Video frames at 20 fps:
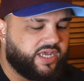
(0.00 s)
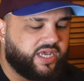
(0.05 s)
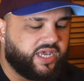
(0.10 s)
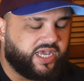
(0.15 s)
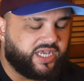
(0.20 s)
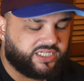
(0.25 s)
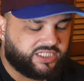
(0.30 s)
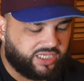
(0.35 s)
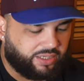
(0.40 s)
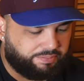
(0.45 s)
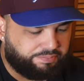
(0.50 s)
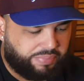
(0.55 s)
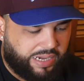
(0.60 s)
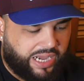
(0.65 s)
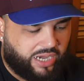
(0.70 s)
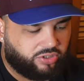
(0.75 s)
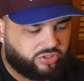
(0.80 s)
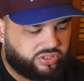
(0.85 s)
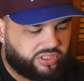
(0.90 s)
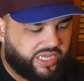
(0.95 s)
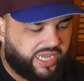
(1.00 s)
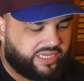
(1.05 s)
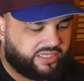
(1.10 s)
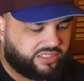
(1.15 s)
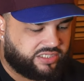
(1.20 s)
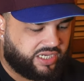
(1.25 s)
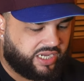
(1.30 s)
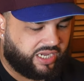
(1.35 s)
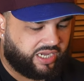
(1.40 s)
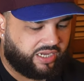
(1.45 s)
It's about that
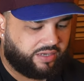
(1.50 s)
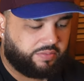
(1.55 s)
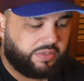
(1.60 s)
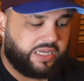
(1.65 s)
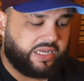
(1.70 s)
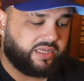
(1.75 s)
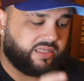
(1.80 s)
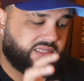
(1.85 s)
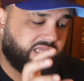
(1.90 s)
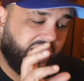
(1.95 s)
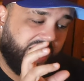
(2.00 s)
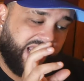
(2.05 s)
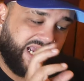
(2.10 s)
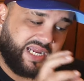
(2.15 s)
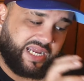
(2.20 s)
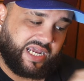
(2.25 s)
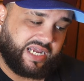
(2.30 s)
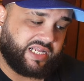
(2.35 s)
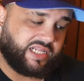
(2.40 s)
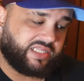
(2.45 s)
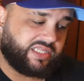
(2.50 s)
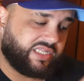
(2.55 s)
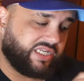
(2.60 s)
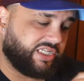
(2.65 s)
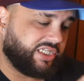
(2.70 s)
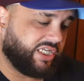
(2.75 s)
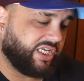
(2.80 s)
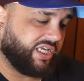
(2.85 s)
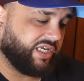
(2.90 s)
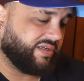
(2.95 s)
time that I get
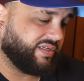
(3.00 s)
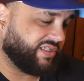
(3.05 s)
this